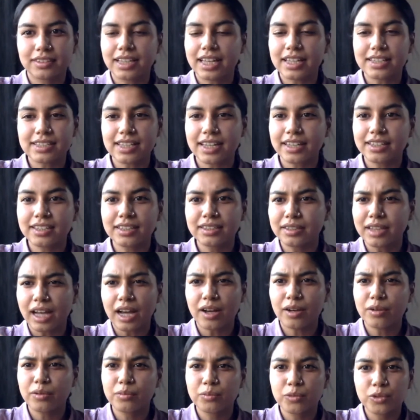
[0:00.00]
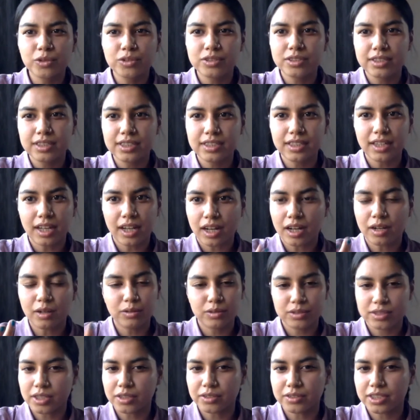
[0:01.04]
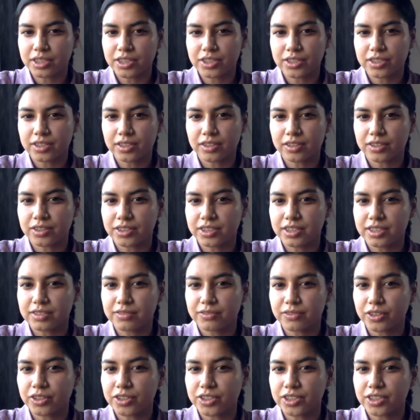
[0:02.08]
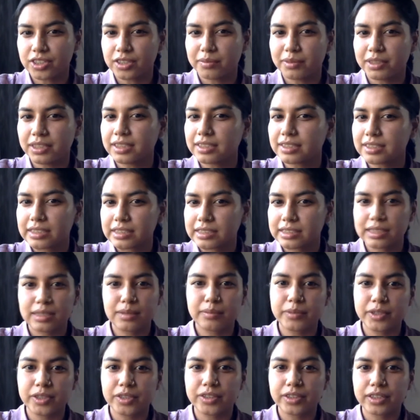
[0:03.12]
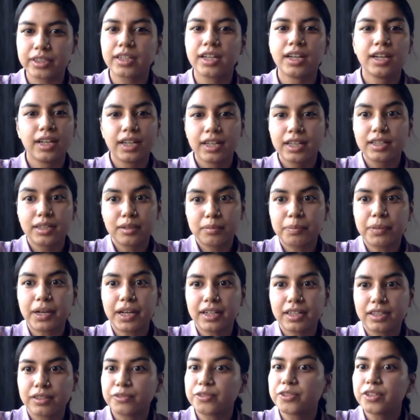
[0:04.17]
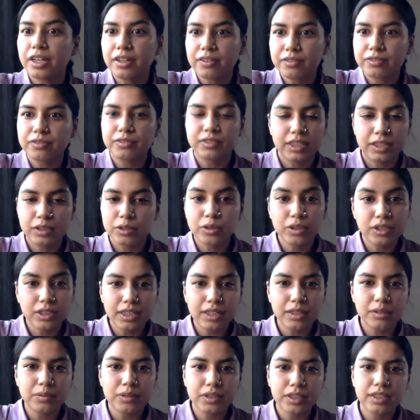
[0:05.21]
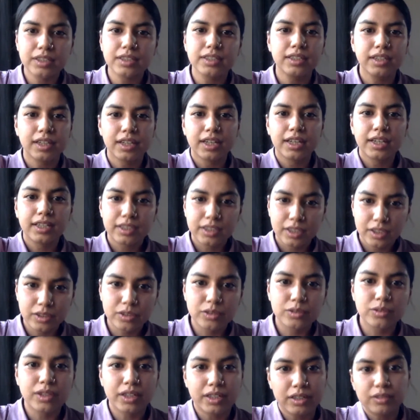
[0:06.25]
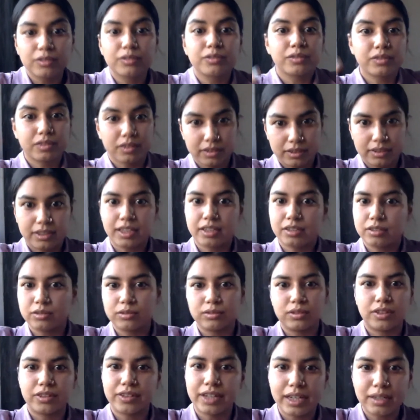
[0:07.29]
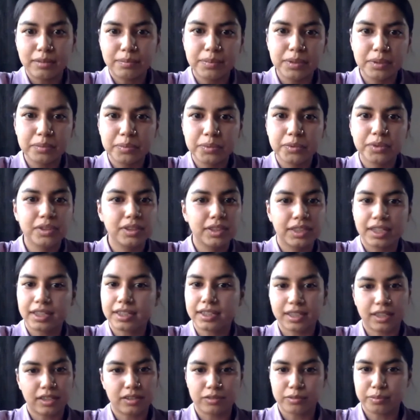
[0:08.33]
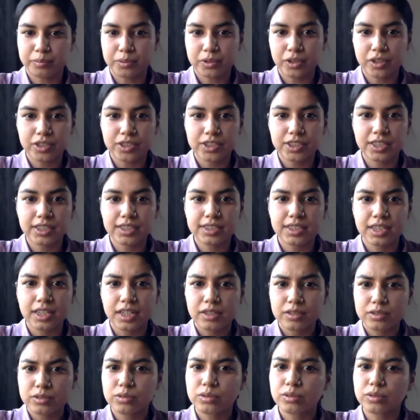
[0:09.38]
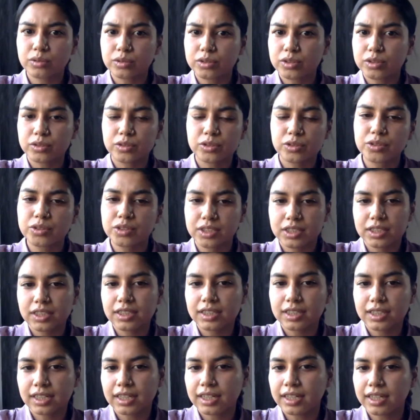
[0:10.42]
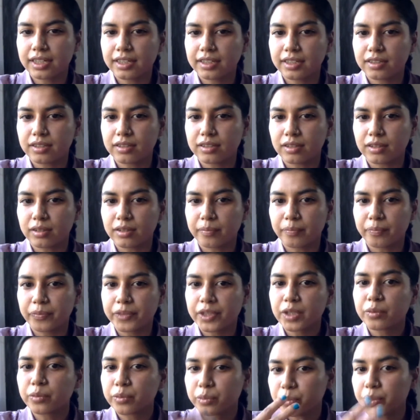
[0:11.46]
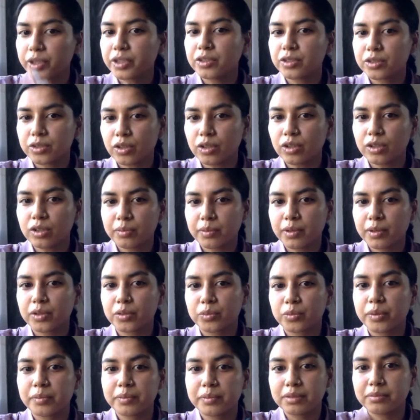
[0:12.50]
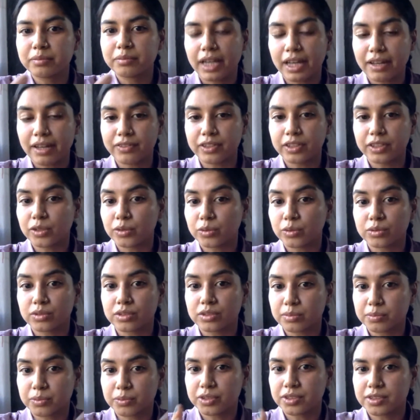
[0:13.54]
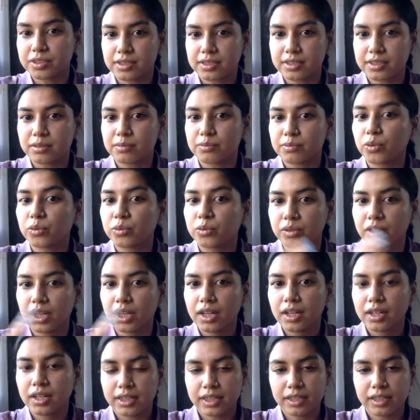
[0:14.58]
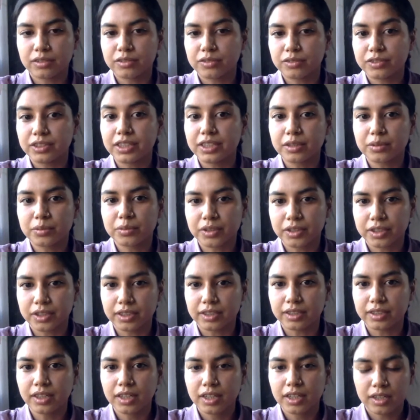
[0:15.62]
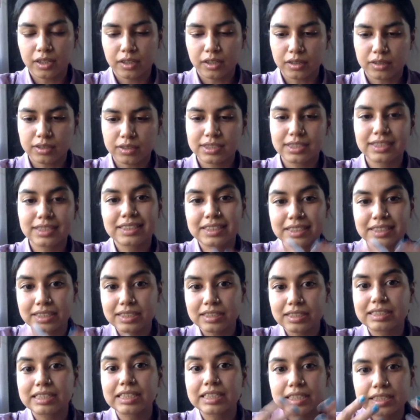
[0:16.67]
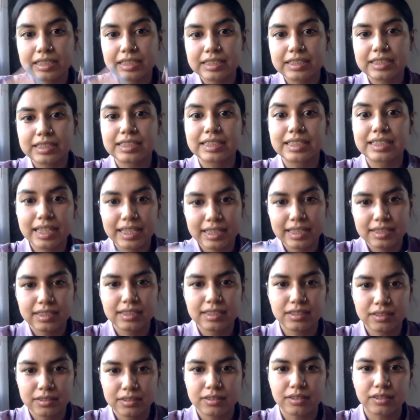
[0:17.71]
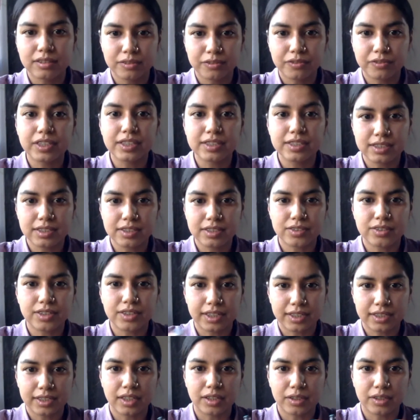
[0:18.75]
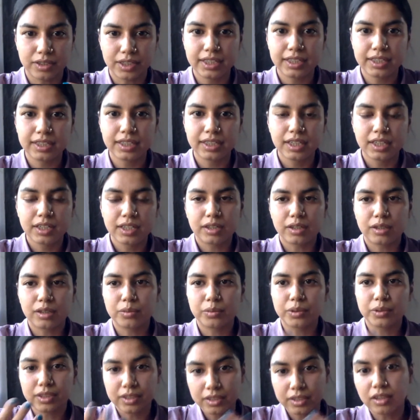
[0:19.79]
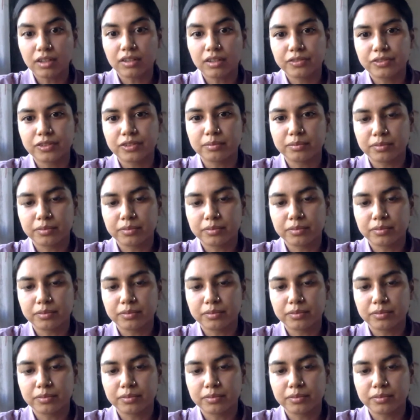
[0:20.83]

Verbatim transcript: that's, I think, how mostly how South Asian countries function. I mean, it's the same here in Nepal. If you have good networking, then you kind of get to the right people, get kind of projects so, do you think like um, when you talk about women having their own support system, own kind of networking, uh, since it's still in its nascent uh, phases right now, right, uh, with young right.